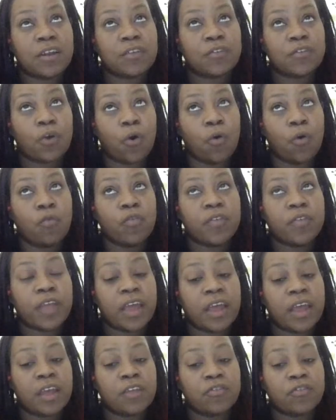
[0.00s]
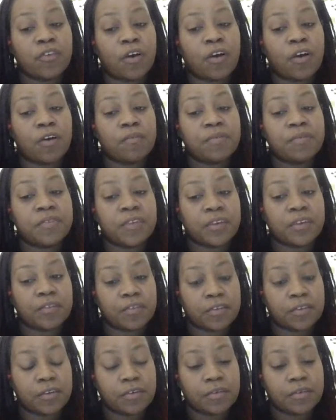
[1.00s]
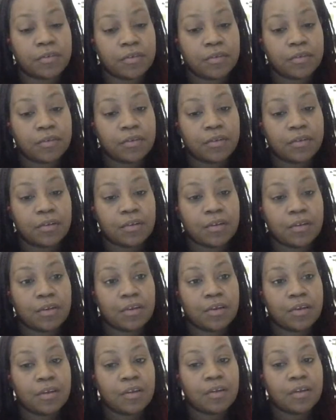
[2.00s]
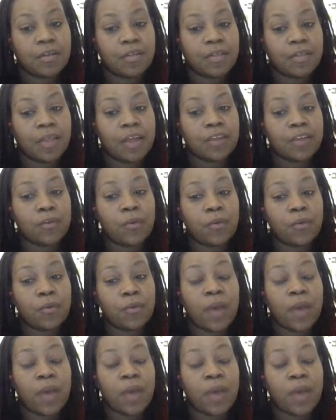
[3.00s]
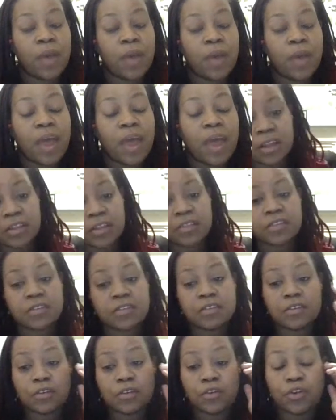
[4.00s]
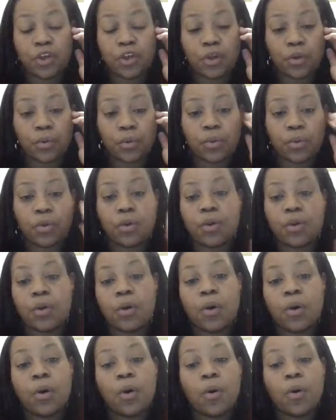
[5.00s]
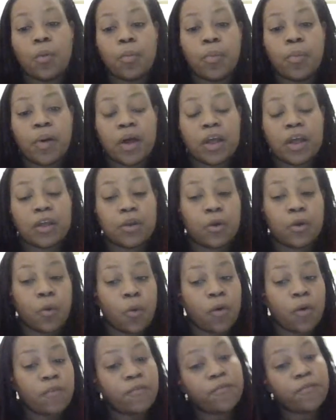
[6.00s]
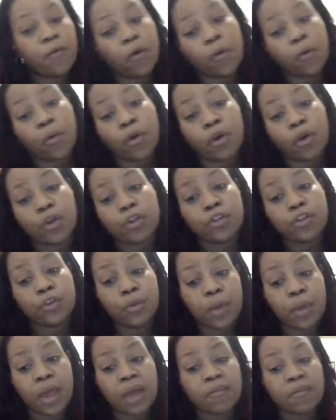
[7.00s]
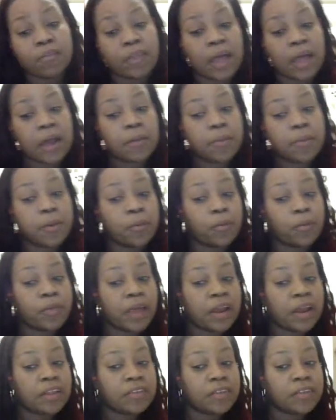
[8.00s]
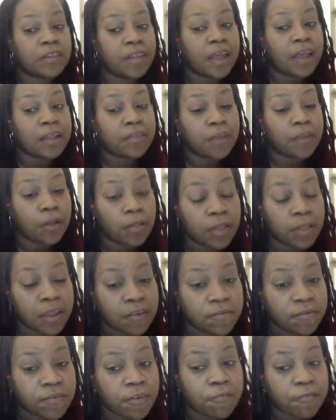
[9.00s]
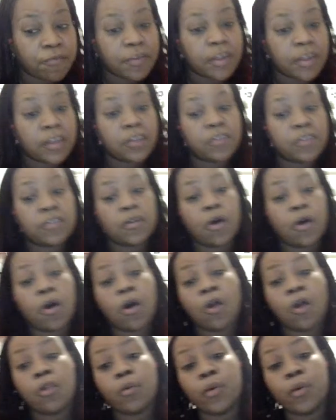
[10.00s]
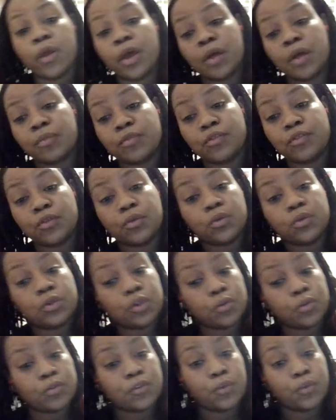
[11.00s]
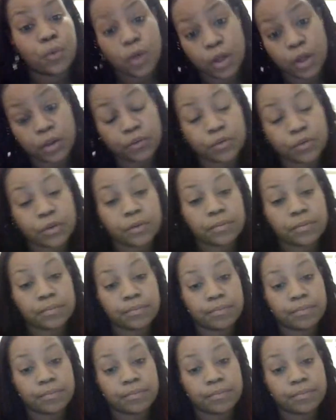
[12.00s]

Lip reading: that is over the age of 60. Like, you have the youngins, you do. But going forward, you have a lot of people that is in like their late 50s all the way up to close to 100.